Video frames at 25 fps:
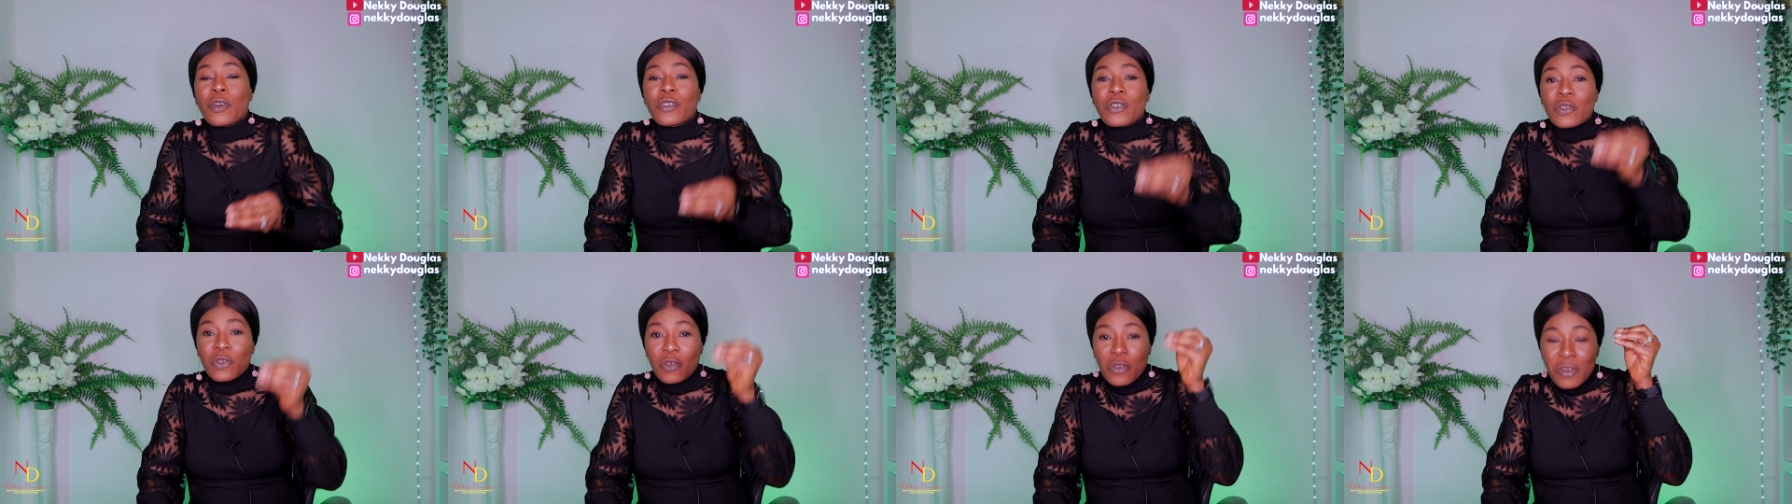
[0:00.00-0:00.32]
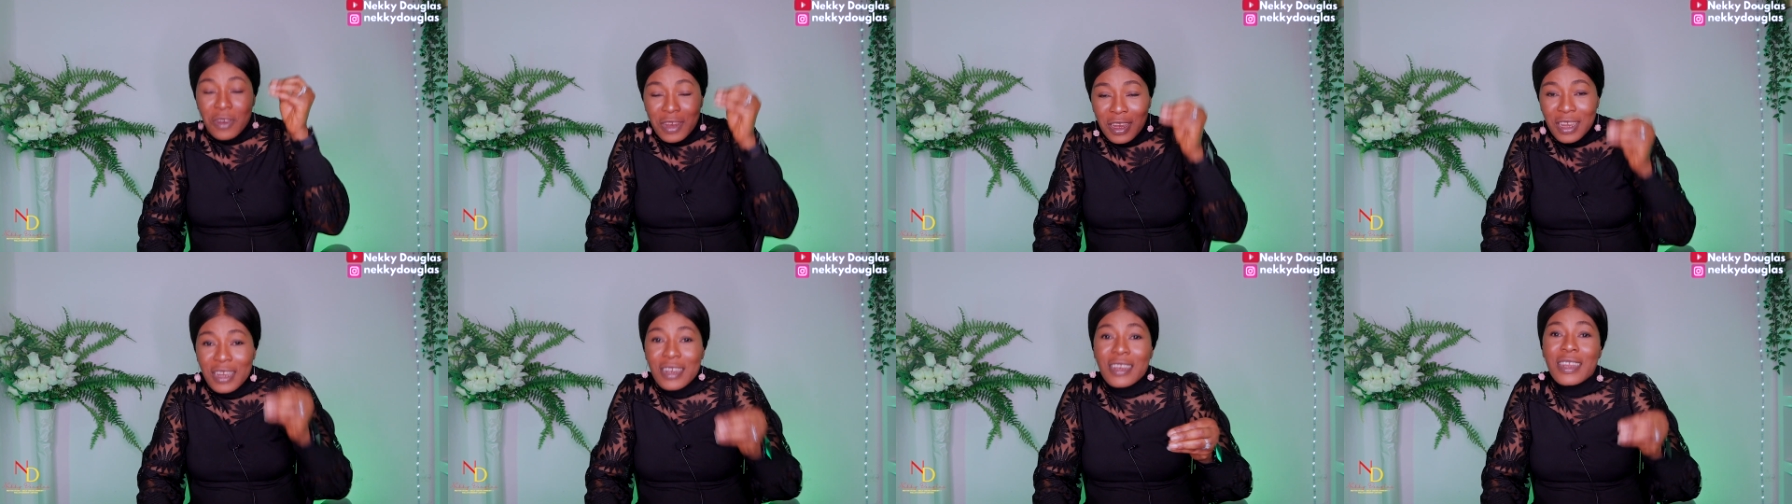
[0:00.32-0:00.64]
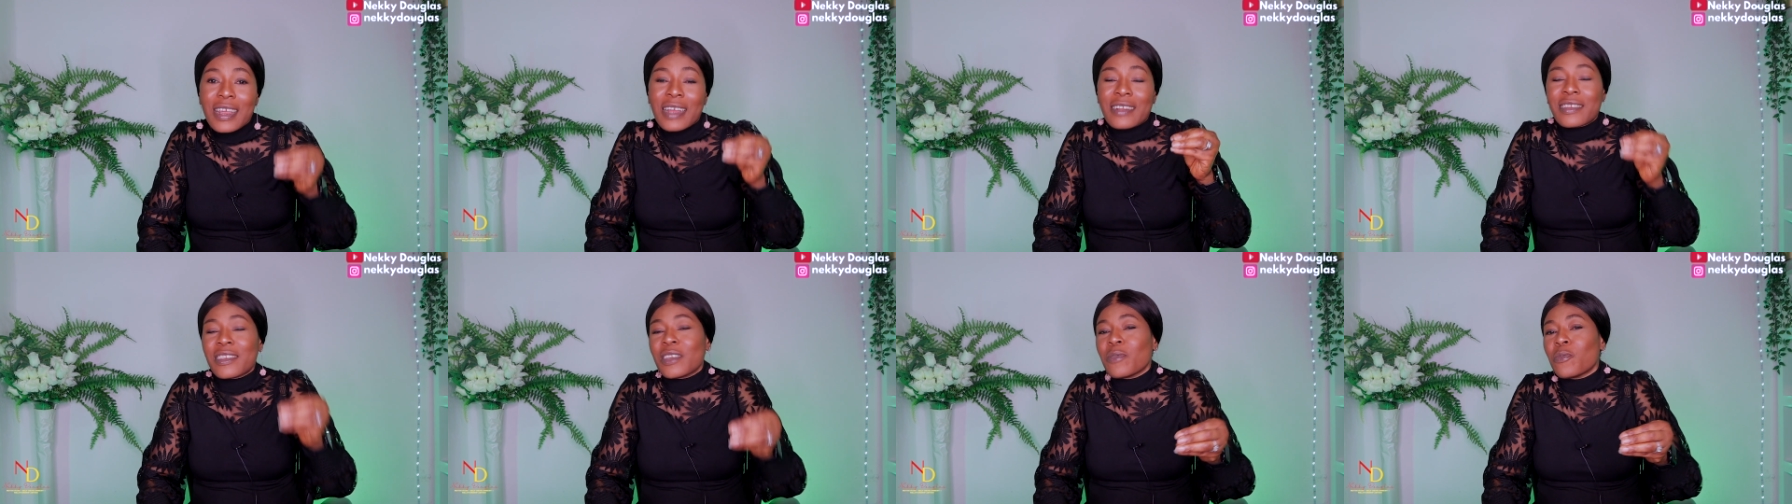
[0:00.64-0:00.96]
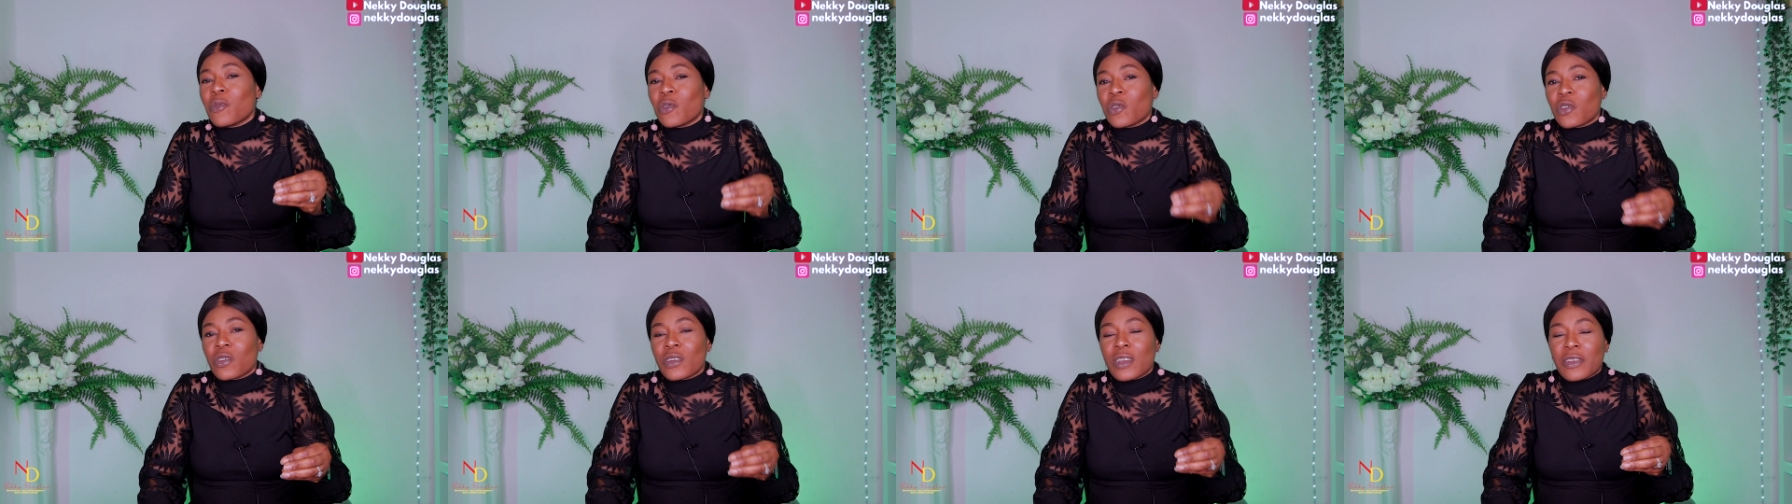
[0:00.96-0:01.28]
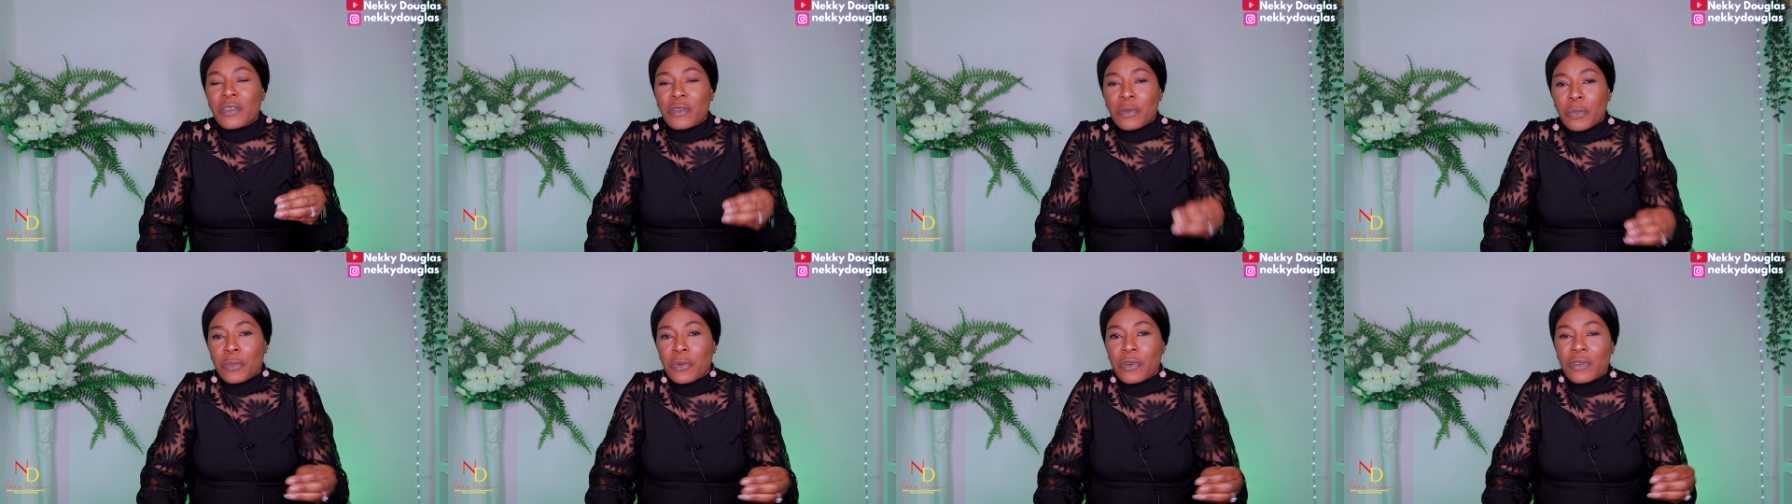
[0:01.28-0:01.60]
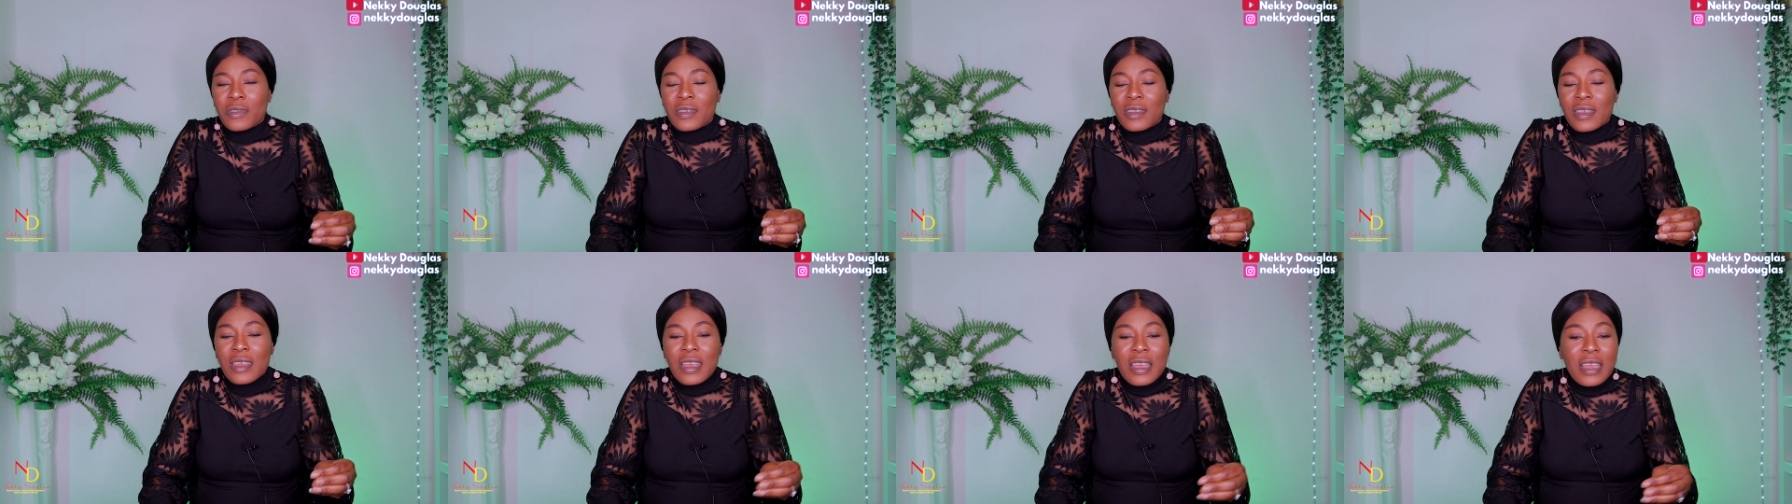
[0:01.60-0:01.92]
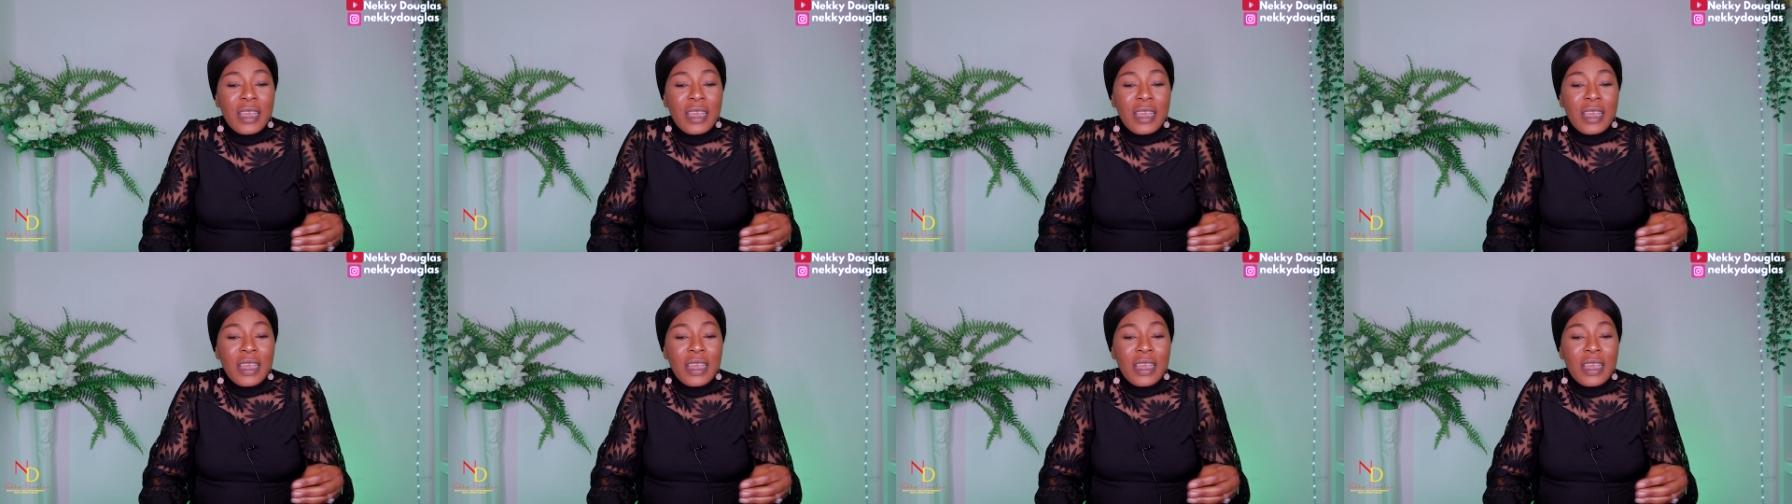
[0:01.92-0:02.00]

also need that emotional support.